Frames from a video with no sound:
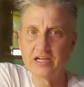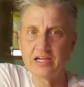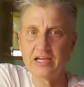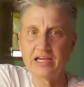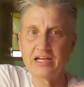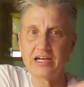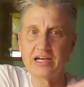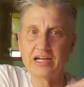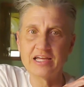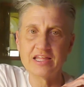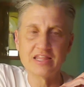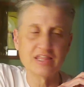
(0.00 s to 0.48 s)

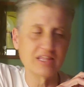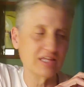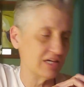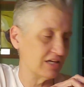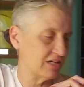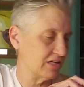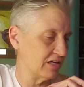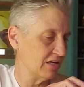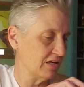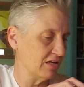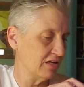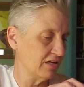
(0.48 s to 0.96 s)
And I
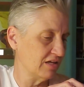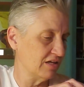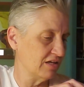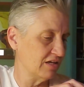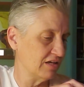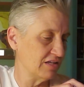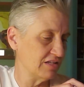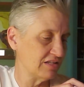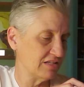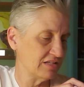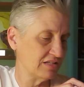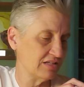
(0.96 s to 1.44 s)
think
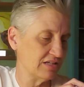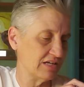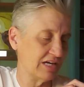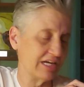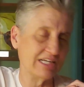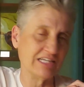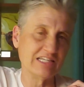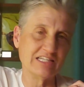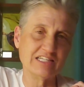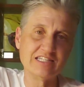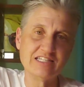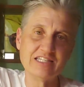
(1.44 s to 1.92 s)
it's
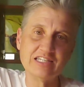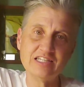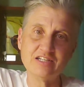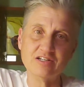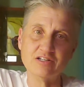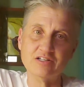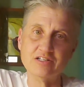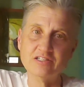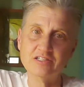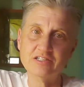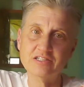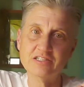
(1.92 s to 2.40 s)

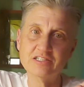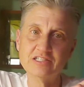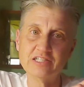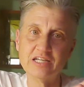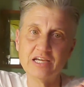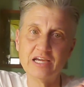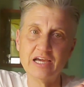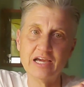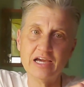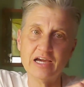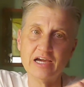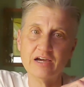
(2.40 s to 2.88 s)
ideal
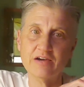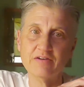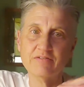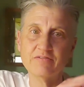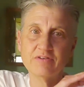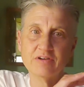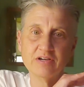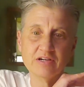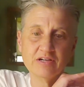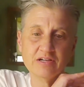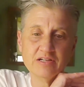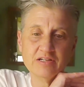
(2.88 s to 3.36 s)
to have
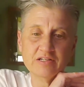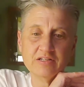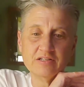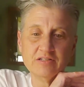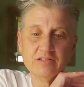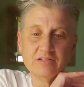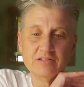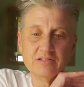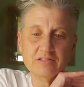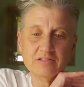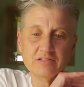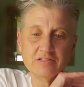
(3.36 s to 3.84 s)

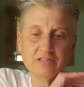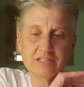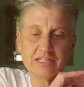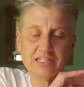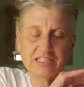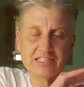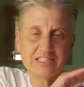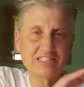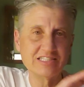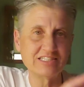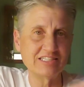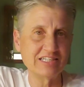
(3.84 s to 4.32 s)

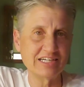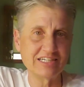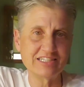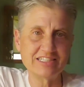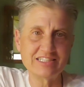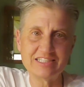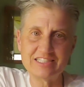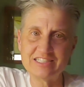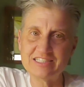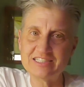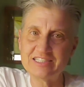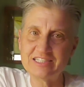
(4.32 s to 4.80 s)
that
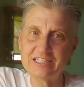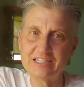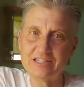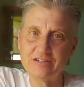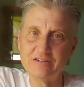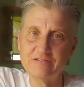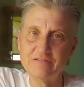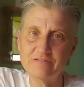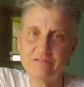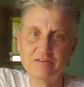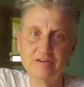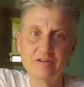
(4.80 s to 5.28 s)
sexy
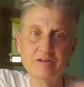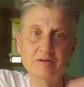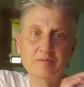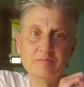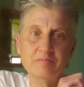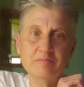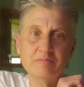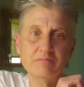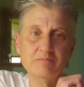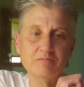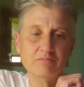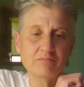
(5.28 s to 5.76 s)
self
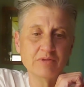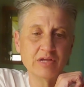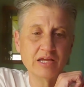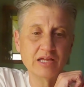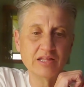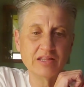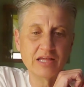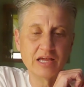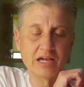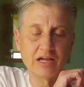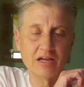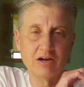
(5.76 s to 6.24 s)

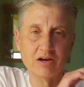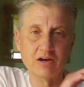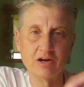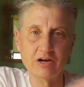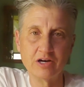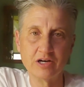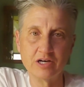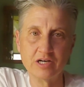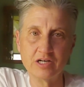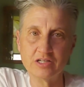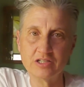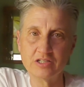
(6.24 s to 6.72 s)
and that
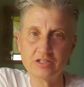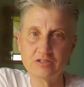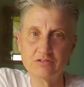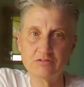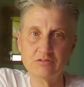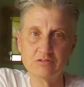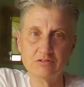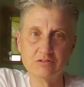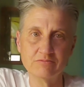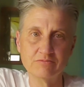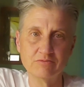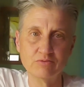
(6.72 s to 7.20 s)
heart
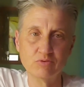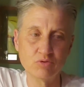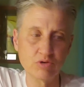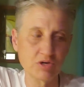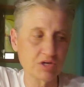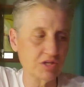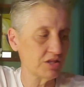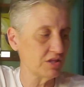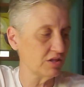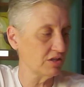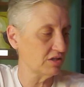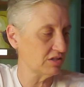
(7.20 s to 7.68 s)

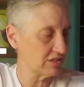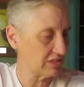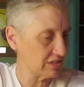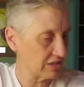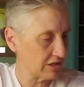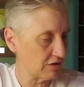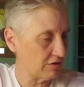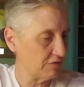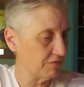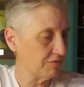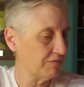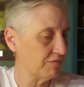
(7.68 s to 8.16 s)
forth
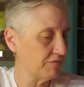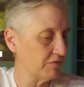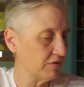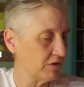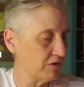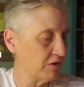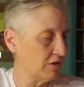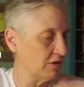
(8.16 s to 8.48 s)
self